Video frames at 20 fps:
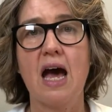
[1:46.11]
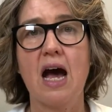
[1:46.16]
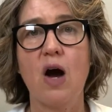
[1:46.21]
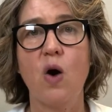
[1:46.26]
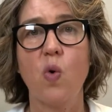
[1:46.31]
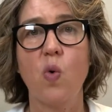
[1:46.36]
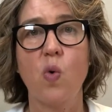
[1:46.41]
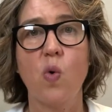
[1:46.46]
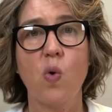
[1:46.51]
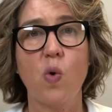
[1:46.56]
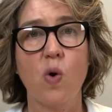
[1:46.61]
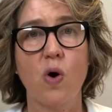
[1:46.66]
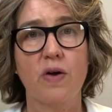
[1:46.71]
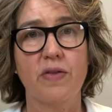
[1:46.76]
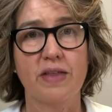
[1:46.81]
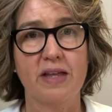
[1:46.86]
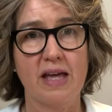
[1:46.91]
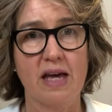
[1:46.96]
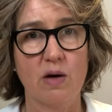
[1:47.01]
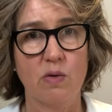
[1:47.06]
or
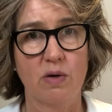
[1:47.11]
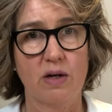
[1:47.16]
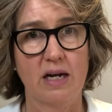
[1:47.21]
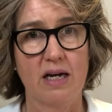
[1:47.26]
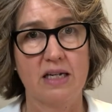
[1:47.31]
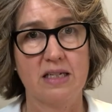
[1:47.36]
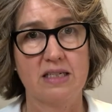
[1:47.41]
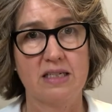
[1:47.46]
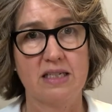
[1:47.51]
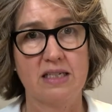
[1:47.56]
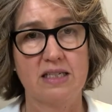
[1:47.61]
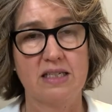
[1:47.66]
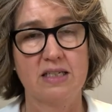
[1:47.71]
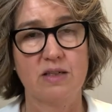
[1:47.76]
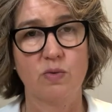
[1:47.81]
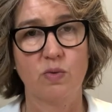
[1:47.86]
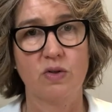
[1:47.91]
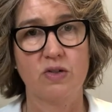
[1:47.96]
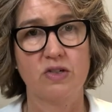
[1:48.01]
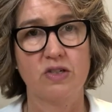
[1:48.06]
the LCAT
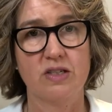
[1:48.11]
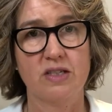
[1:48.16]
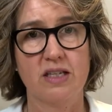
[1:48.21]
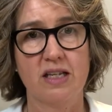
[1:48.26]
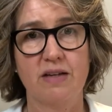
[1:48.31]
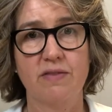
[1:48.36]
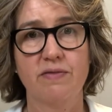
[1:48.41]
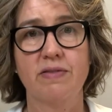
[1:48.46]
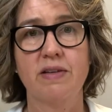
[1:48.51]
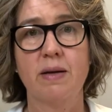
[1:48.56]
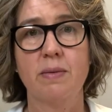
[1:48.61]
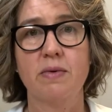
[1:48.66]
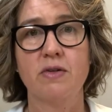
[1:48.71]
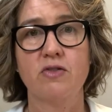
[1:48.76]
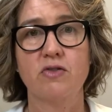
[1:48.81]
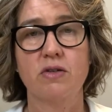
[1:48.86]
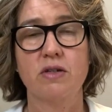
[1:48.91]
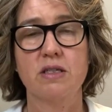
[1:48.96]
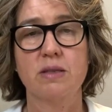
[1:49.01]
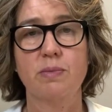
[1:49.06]
test, which is the
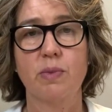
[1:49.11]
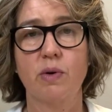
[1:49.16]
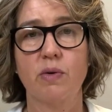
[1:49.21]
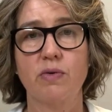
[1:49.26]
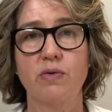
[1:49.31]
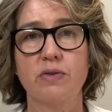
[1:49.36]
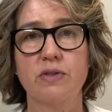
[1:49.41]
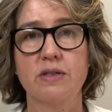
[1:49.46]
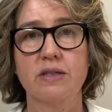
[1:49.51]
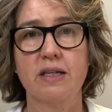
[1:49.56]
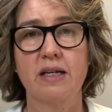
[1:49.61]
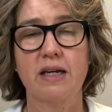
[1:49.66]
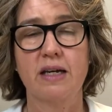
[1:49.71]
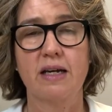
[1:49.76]
inflammatory response.